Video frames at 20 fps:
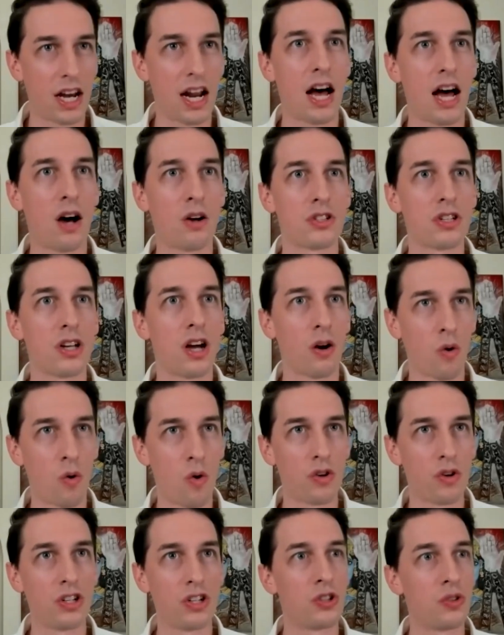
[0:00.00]
it out
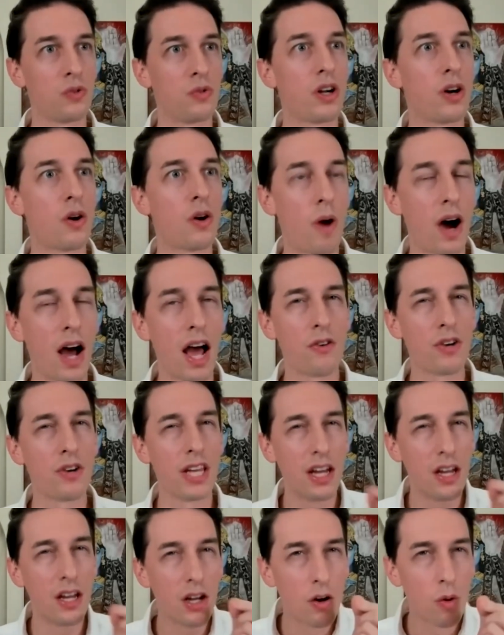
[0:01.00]
according to
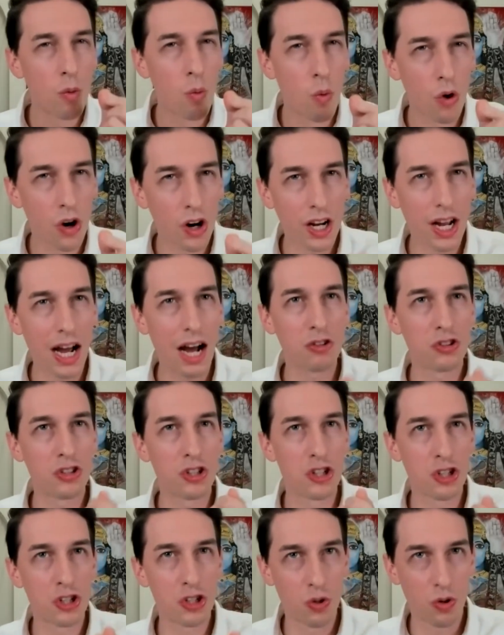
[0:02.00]
inquiry, work out
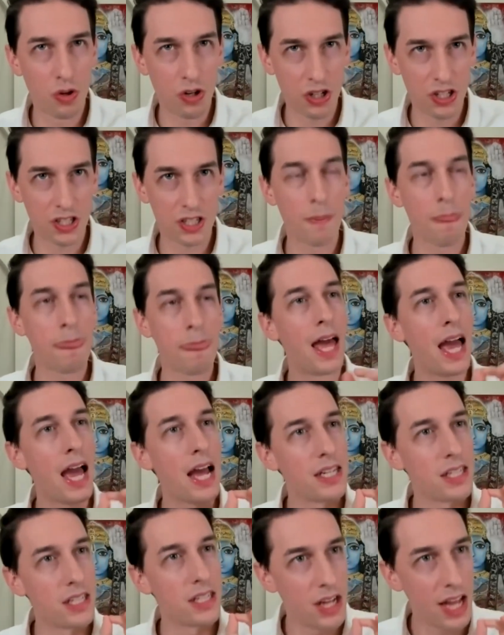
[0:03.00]
the source.
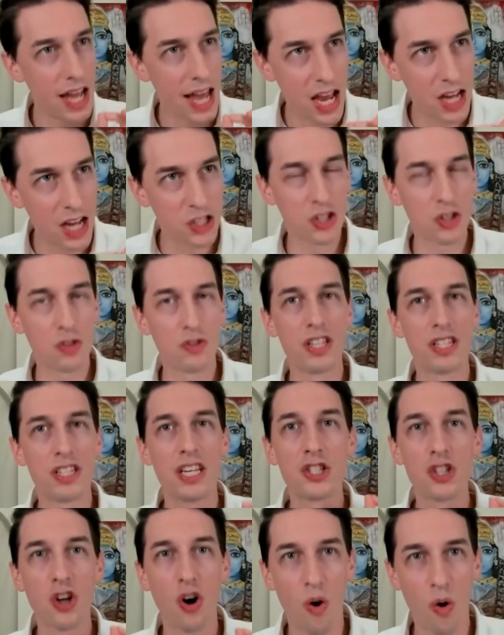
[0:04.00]
And the answer is,
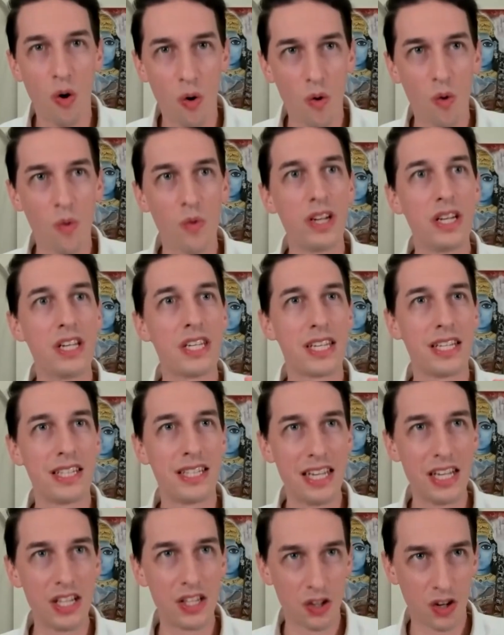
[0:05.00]
it's always
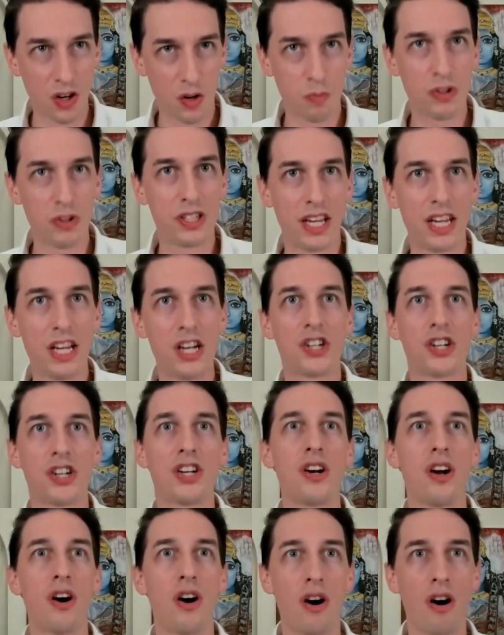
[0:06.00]
the
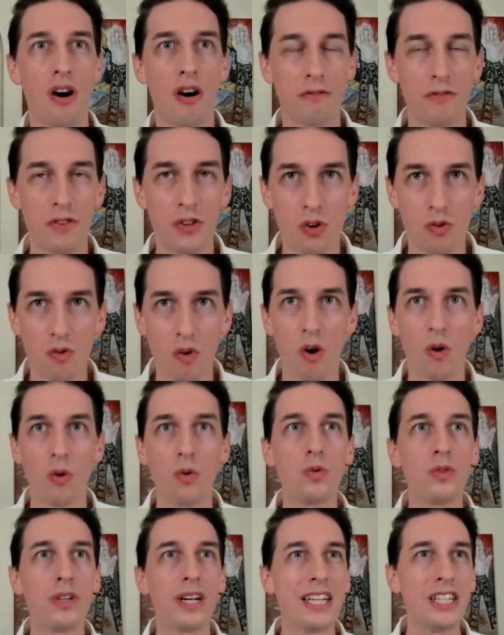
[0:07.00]
interpretation of your
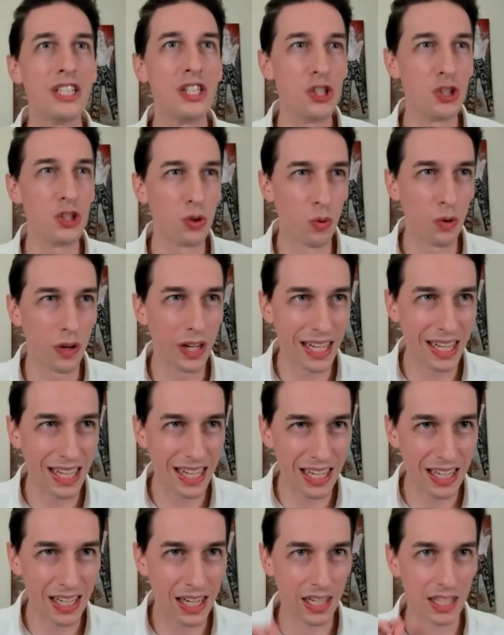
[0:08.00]
own
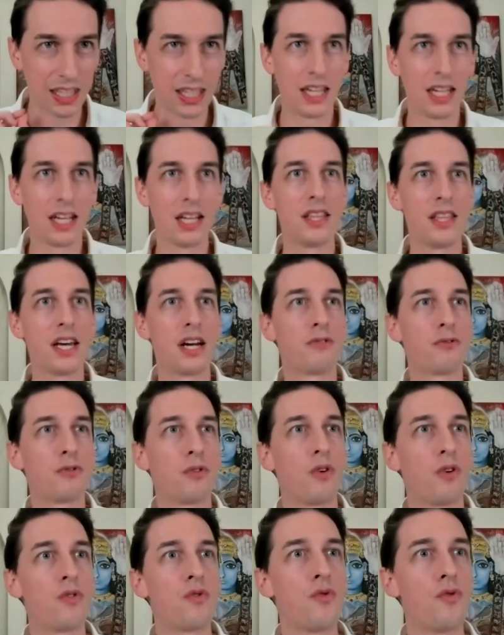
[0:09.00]
doing.
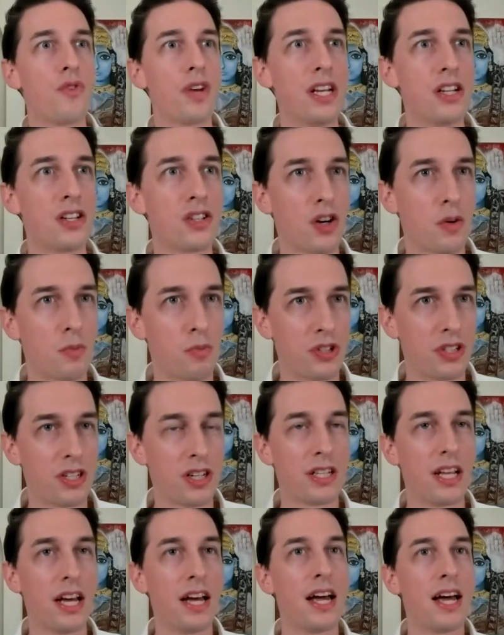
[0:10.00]
Therefore,
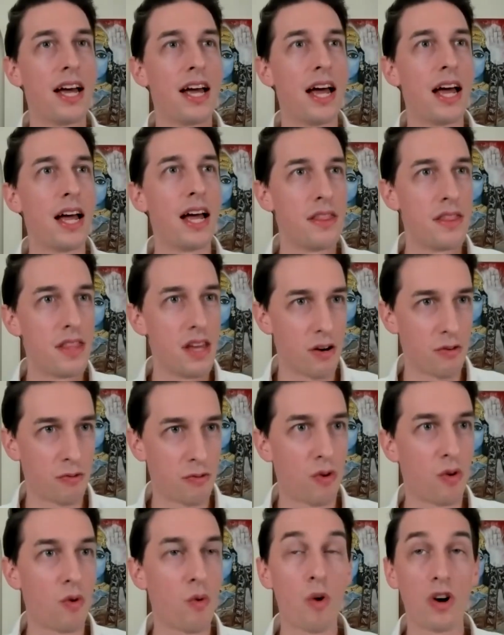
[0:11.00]
reinterpreted.
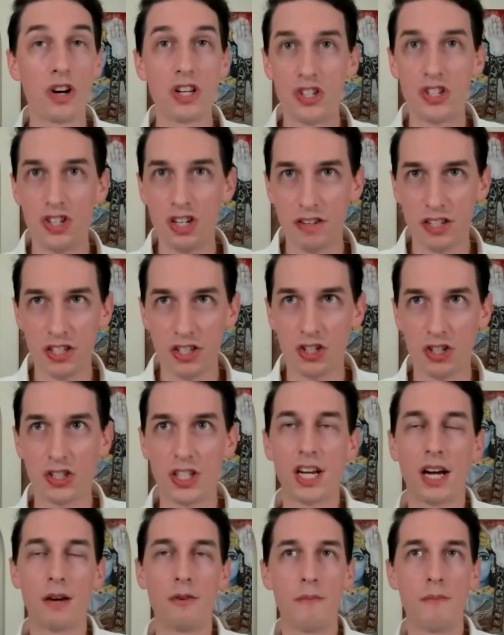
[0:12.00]
Therefore, what is jiva
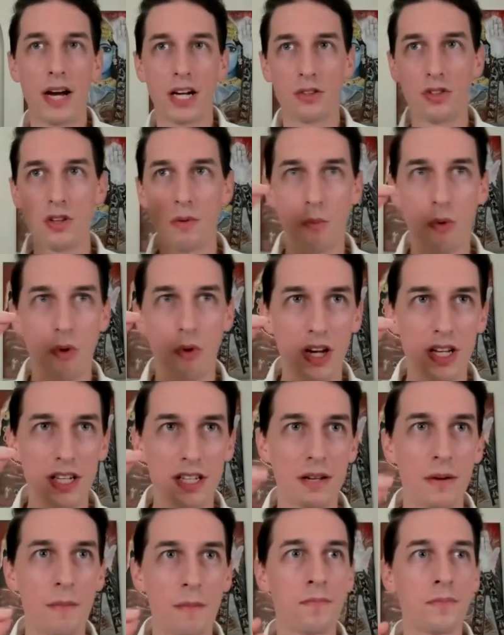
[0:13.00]
srishti? Coming back to the
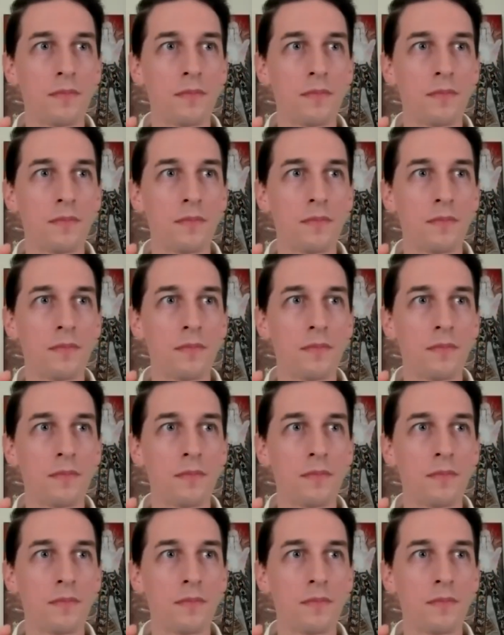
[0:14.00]
point,